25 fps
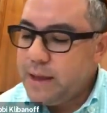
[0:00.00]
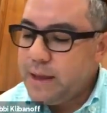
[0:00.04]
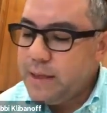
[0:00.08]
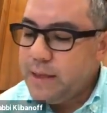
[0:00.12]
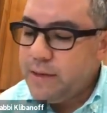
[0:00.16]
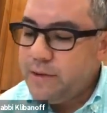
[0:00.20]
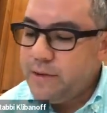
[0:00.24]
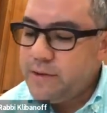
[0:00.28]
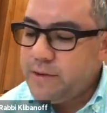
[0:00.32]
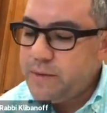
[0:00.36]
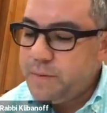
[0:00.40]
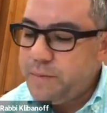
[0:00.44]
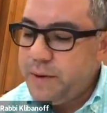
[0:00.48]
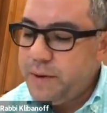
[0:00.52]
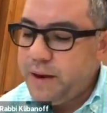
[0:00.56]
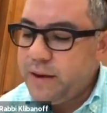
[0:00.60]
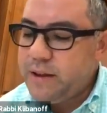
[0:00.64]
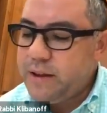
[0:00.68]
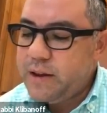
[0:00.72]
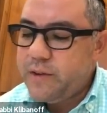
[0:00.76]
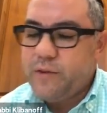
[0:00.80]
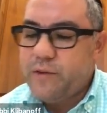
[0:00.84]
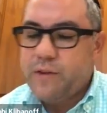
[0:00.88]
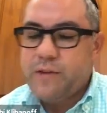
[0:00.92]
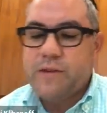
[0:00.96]
There's a big
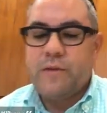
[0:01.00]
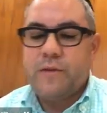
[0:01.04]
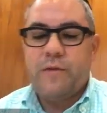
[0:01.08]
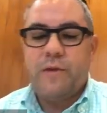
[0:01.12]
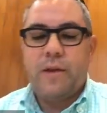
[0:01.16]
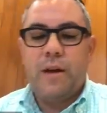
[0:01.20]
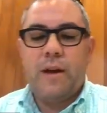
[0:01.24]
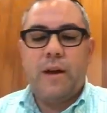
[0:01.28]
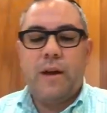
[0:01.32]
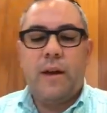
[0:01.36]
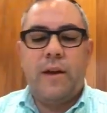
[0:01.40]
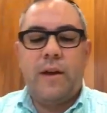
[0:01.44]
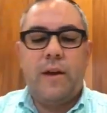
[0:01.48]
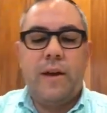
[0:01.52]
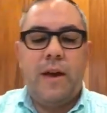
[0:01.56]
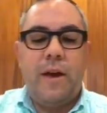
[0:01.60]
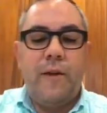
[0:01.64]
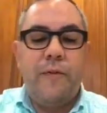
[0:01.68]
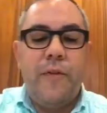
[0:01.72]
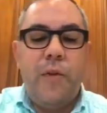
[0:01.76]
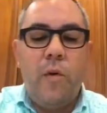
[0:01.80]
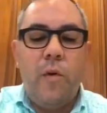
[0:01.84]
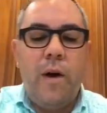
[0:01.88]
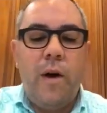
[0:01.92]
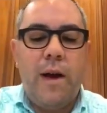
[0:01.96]
difference.
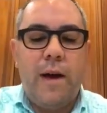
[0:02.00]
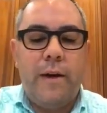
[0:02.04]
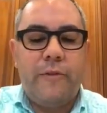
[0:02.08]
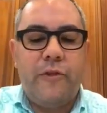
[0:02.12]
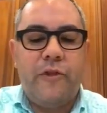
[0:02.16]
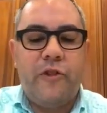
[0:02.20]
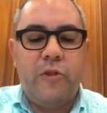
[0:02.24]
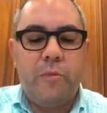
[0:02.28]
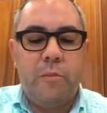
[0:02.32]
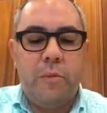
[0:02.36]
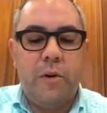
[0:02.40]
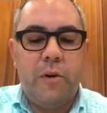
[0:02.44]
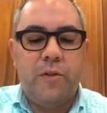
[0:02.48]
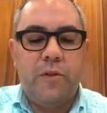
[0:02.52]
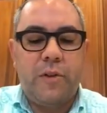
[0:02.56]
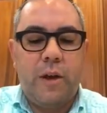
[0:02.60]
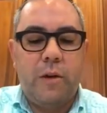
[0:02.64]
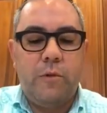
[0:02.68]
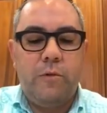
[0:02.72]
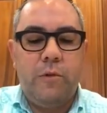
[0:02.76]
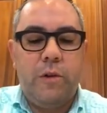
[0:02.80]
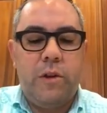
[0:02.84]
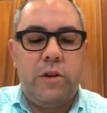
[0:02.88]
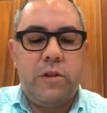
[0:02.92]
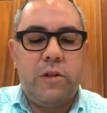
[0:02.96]
If you have Shemos,
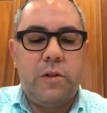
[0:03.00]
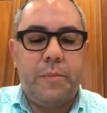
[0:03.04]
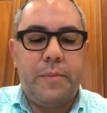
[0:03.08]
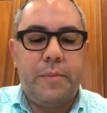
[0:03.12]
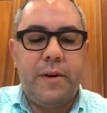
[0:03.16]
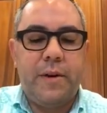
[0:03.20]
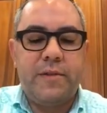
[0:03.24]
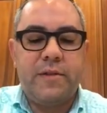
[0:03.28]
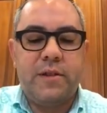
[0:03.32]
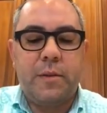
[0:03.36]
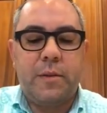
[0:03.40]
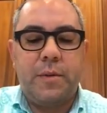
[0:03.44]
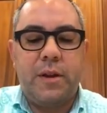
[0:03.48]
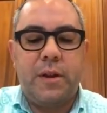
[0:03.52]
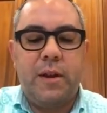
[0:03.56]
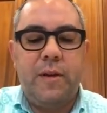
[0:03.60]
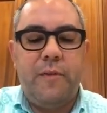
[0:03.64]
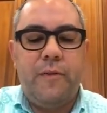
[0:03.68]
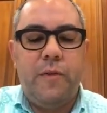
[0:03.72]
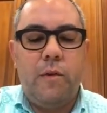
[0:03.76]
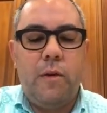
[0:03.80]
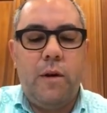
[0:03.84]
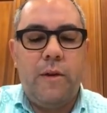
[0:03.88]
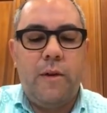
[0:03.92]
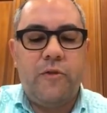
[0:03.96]
I'll read you the pasuk, but
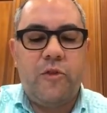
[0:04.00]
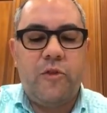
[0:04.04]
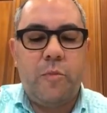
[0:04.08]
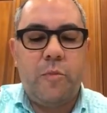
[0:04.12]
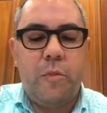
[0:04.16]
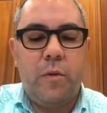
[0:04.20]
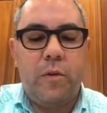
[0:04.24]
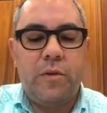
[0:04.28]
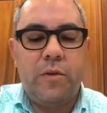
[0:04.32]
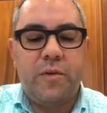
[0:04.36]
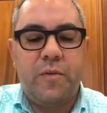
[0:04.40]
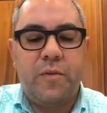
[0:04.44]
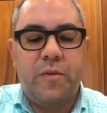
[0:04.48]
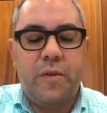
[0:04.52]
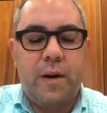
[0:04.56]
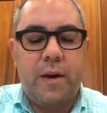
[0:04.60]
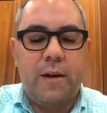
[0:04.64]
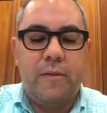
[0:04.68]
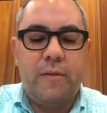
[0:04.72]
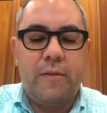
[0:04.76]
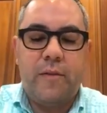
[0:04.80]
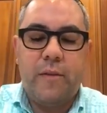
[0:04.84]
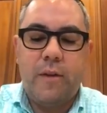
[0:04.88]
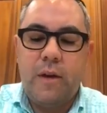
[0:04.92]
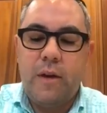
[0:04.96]
if you have Shemos
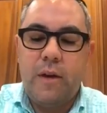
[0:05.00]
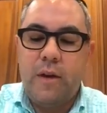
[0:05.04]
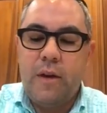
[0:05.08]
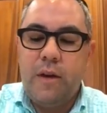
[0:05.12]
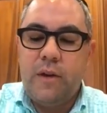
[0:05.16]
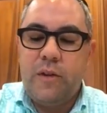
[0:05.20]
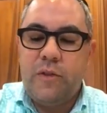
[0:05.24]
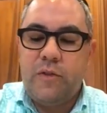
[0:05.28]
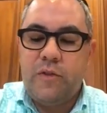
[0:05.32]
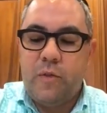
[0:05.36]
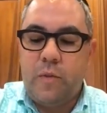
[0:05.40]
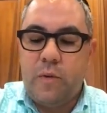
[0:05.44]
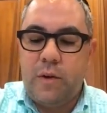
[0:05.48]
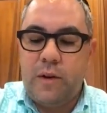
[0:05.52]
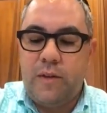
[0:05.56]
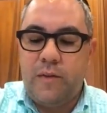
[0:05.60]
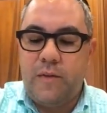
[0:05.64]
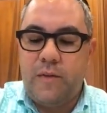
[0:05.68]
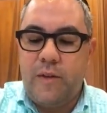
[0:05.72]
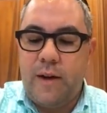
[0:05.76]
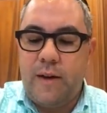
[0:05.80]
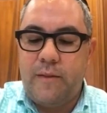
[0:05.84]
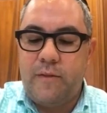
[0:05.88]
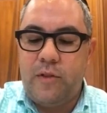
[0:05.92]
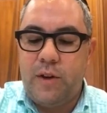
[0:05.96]

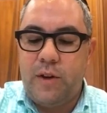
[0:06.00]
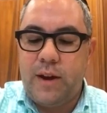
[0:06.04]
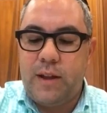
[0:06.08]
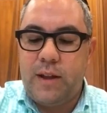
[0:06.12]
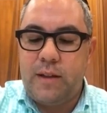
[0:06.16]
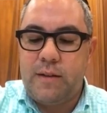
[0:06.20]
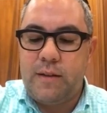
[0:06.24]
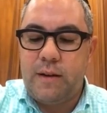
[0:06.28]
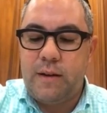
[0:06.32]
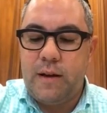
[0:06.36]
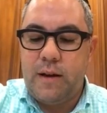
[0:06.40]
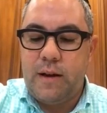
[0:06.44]
5:25, look at